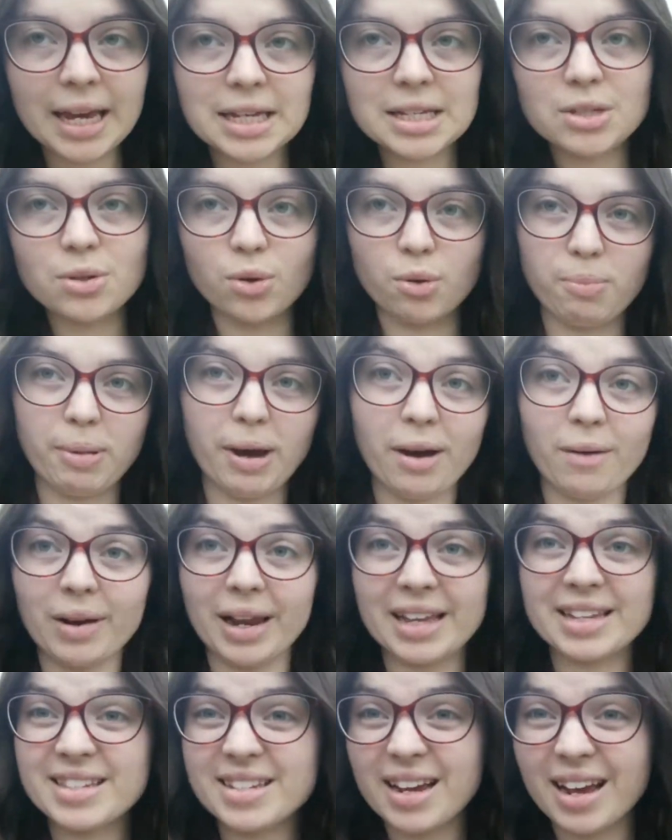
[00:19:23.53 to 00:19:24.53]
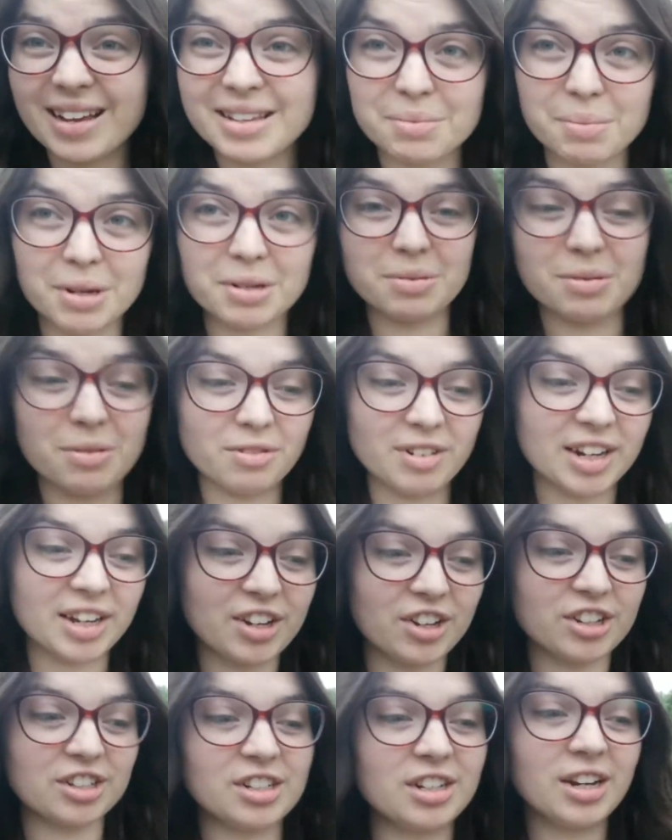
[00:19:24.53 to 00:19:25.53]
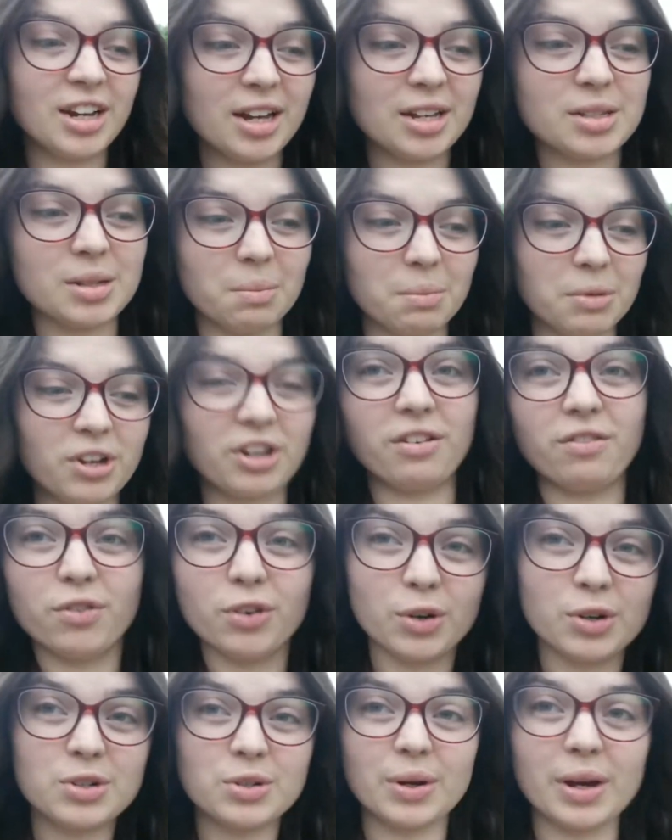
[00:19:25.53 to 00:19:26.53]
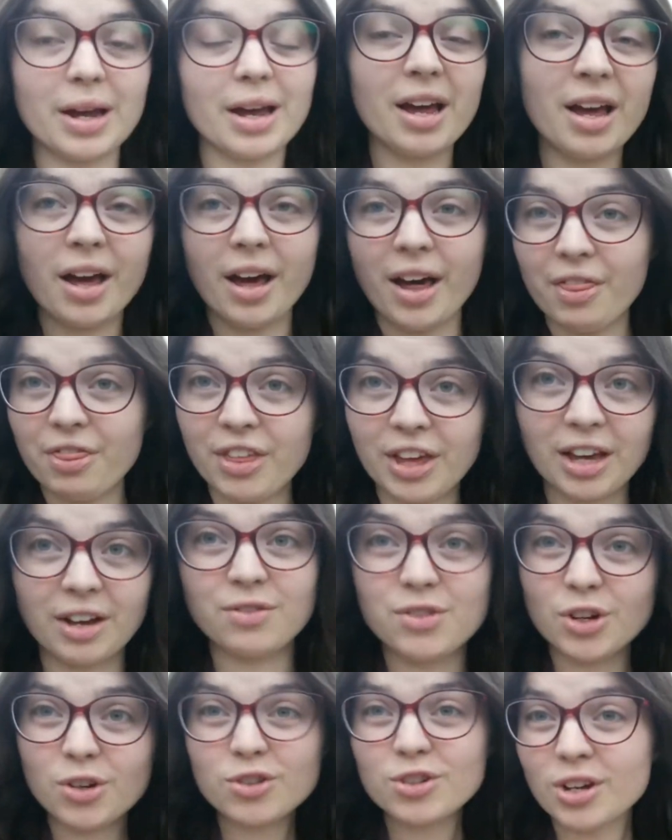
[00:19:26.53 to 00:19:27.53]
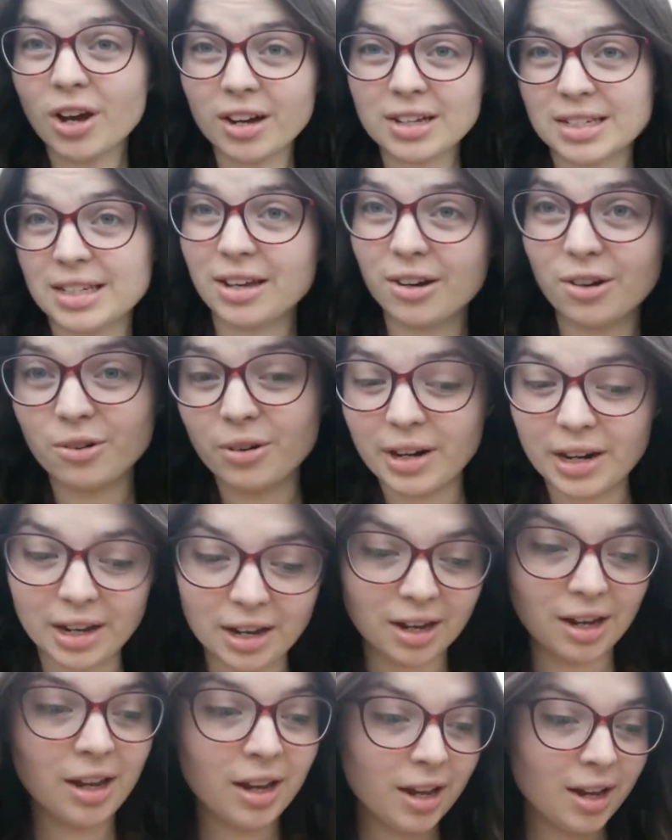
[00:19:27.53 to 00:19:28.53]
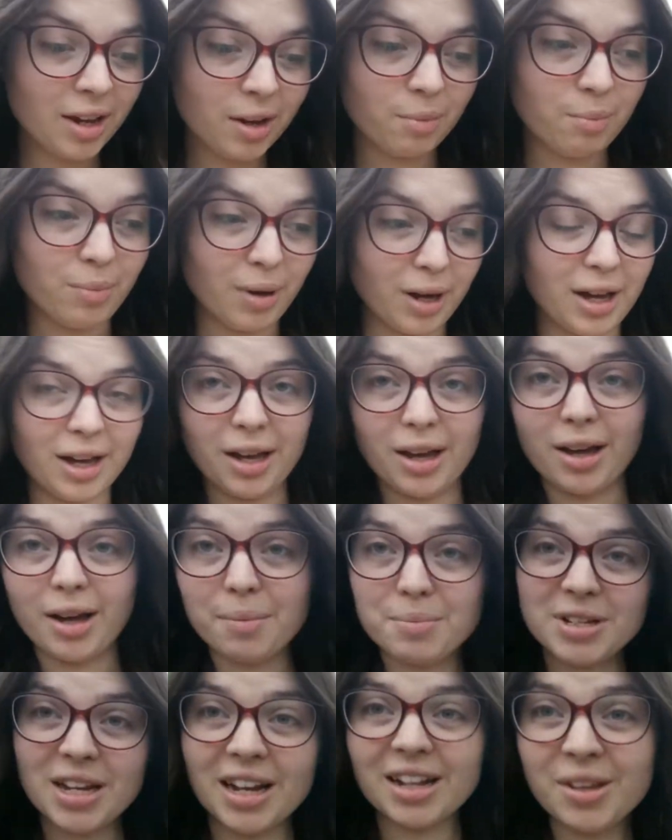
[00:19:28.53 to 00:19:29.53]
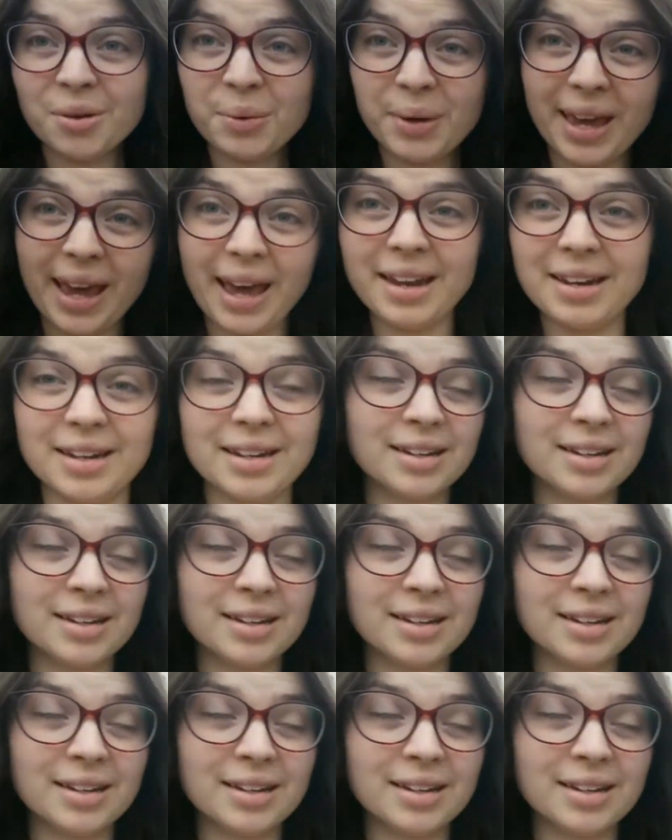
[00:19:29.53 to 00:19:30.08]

It's called About Leicester. It's meant to be really good, so I'm looking forward to it. I think I've told you guys that already. But I'm telling you again.